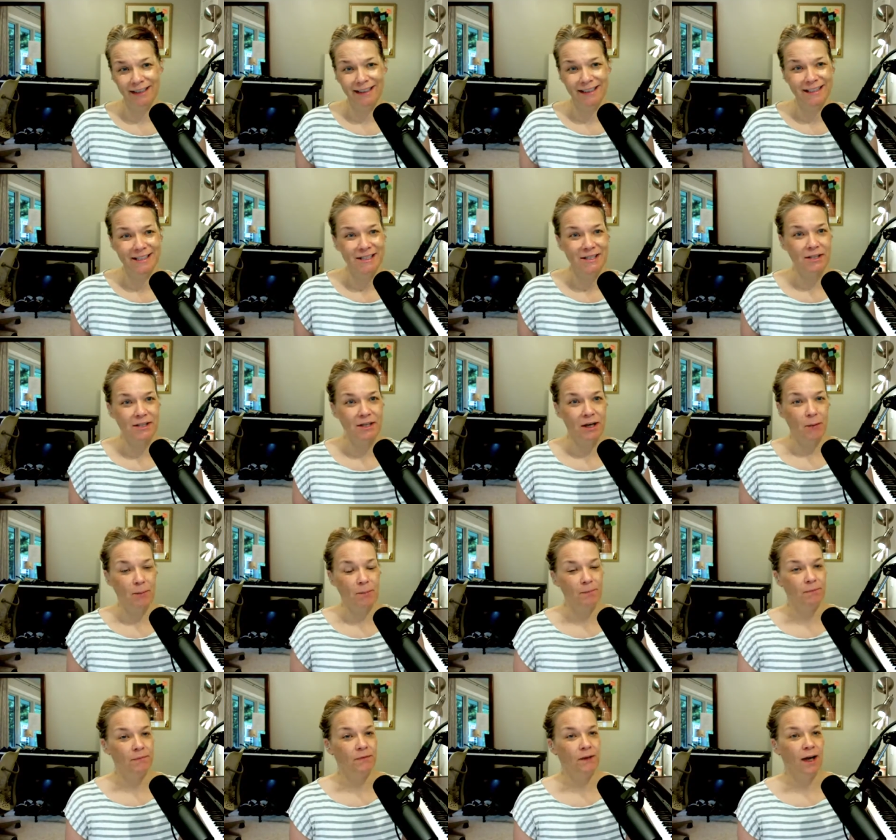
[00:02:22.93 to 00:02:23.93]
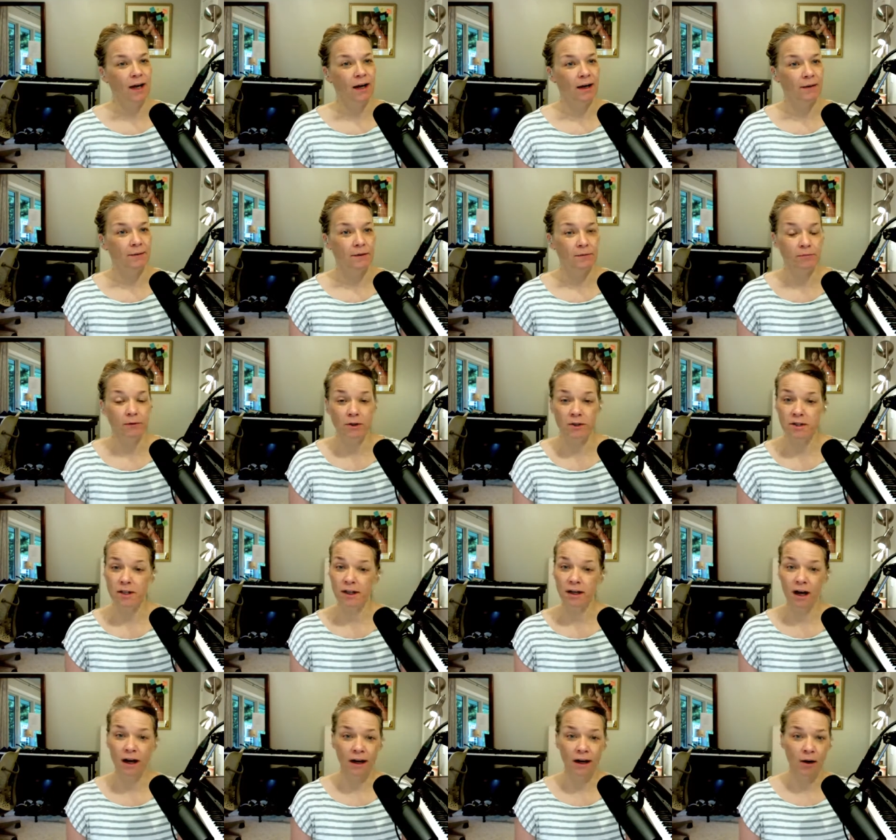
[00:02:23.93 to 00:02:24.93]
So, the first
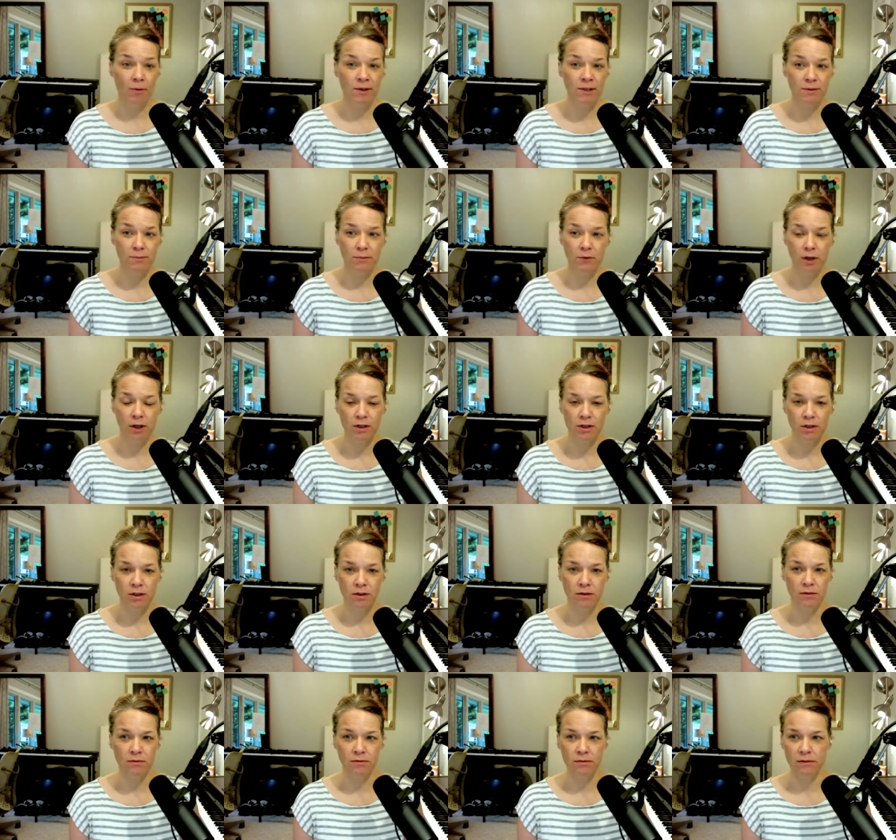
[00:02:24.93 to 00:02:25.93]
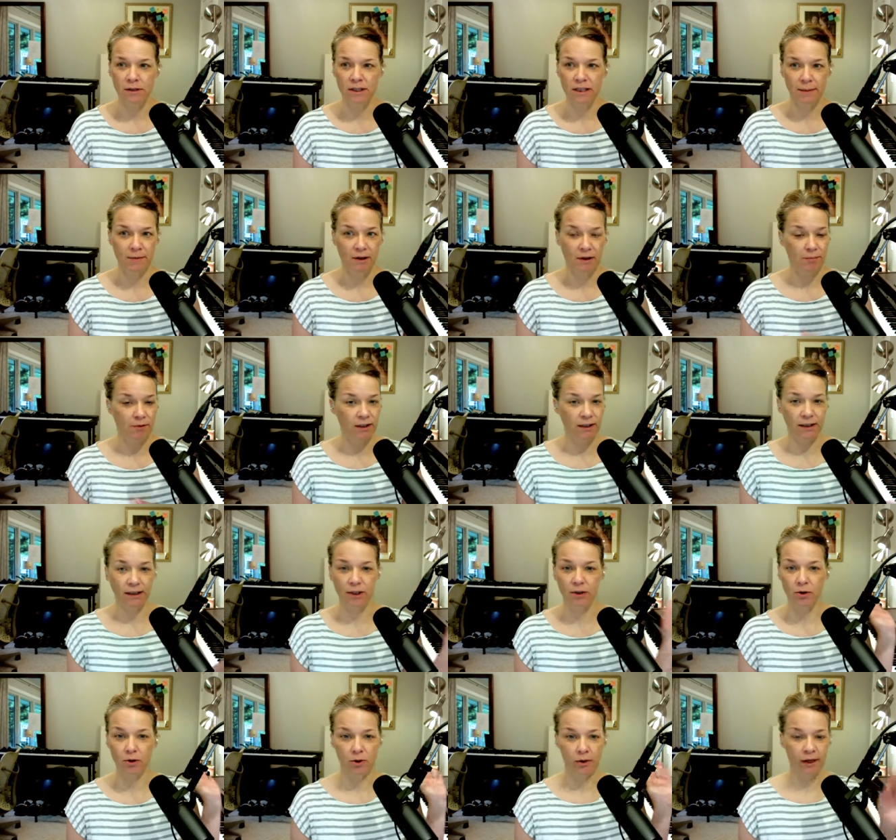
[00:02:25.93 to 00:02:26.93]
thing I always am gonna do, because I'm completely
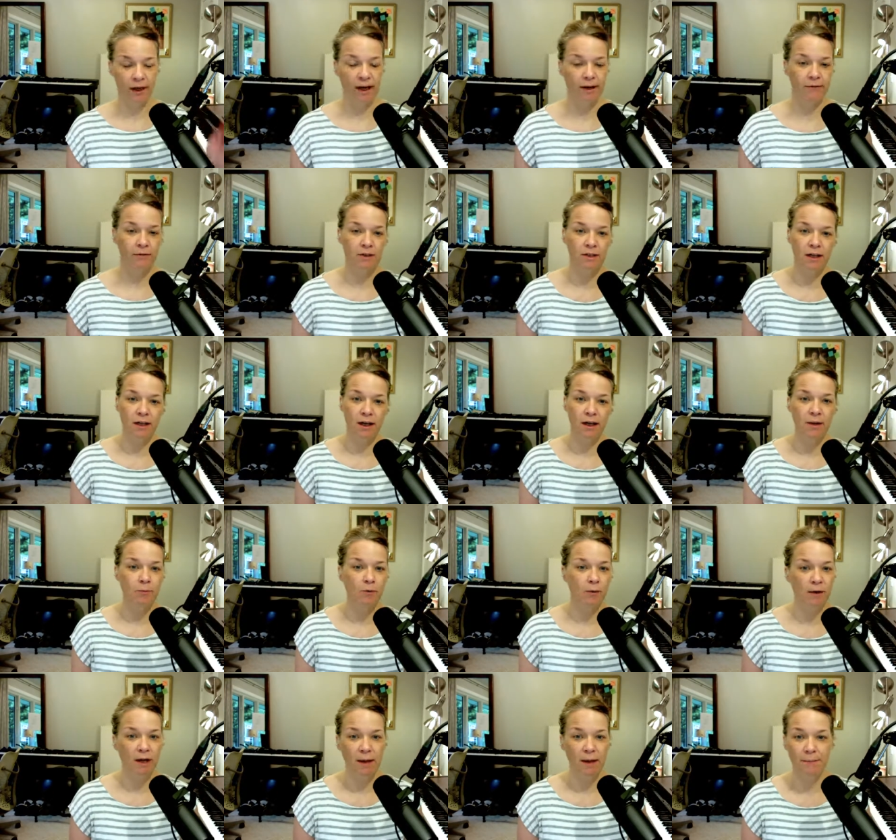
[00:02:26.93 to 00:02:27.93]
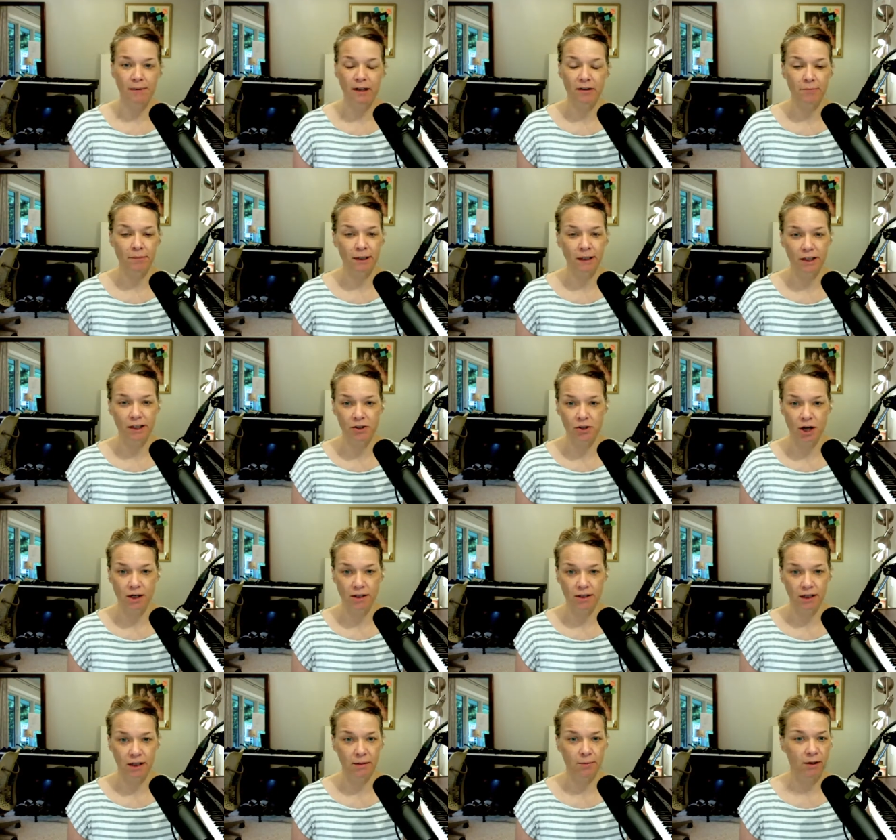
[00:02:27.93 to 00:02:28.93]
cold, I haven't done any warming up and I've barely talked
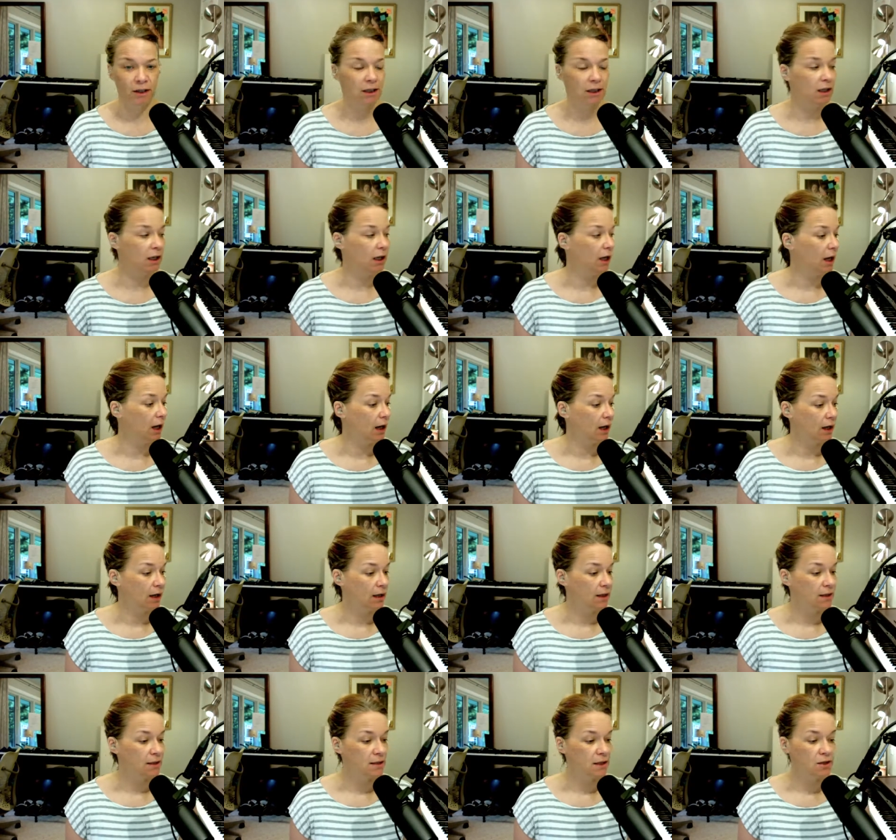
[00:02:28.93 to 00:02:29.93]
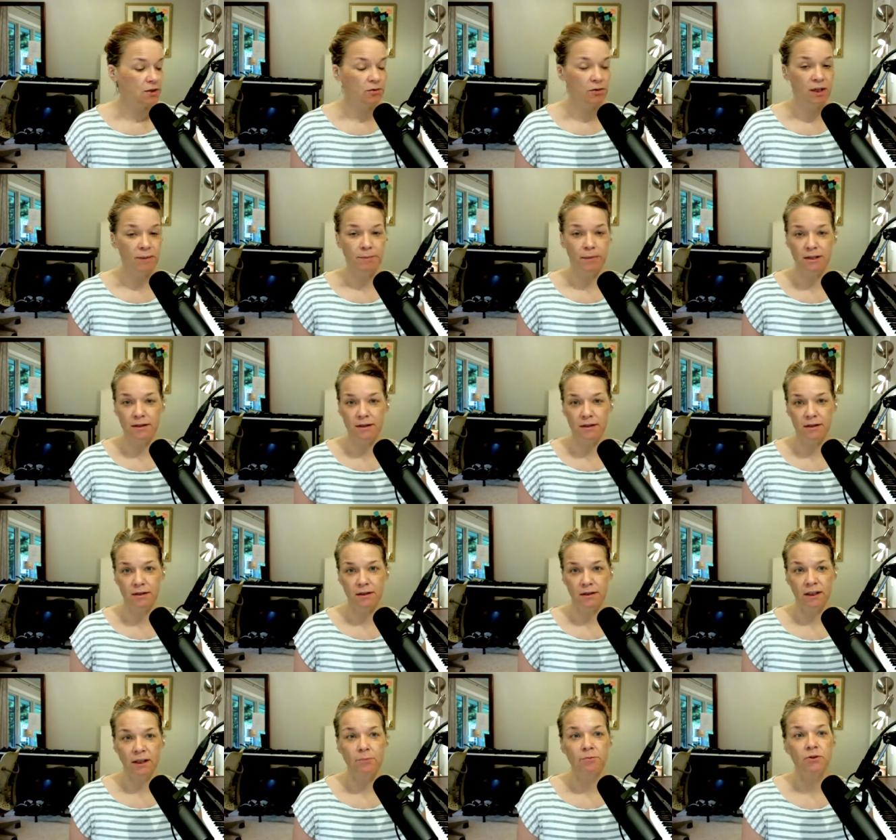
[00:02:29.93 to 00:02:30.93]
to anybody, is I do lip buzzes
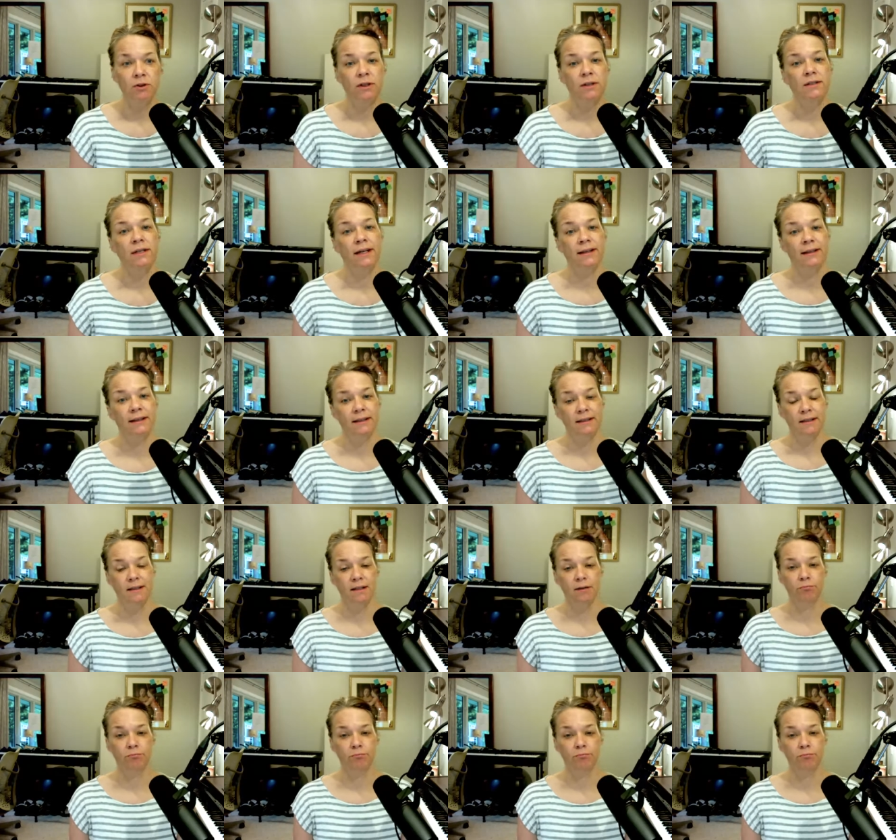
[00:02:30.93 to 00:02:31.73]
and lip trills like this.